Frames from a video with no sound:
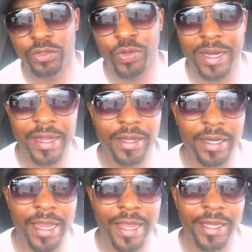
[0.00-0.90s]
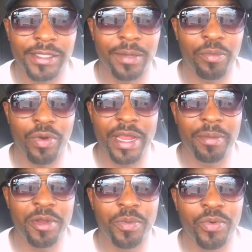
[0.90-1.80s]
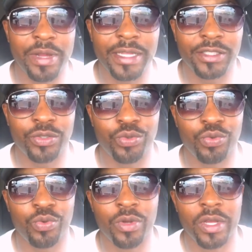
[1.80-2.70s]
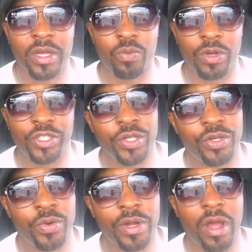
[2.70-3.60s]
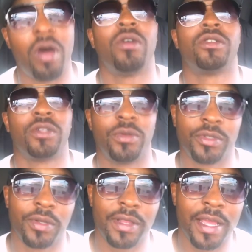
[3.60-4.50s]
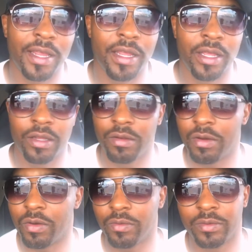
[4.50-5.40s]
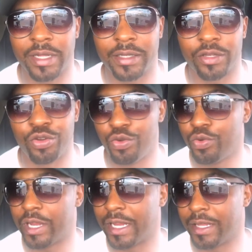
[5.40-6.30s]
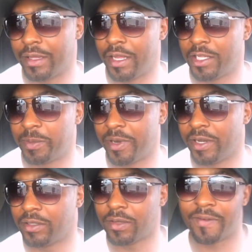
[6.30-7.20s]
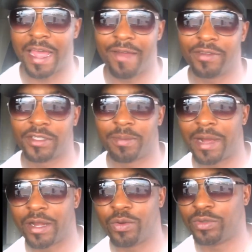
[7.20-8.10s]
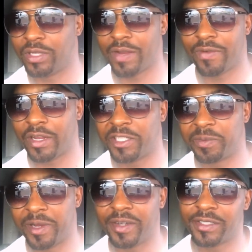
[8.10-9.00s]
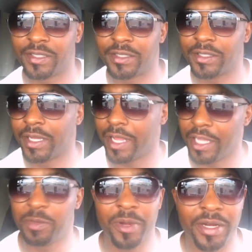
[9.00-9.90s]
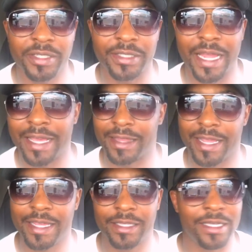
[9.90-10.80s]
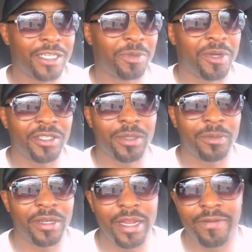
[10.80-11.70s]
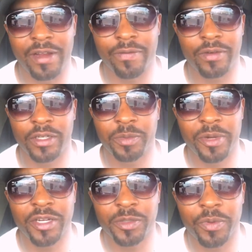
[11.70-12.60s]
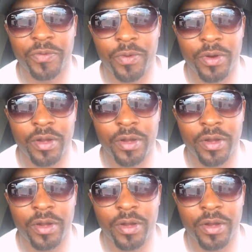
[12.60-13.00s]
Try to engage and bring people into what you're doing also, so that that you can get the experience of having somebody who's never experienced this experience it, and they get to experience something they've never experienced before.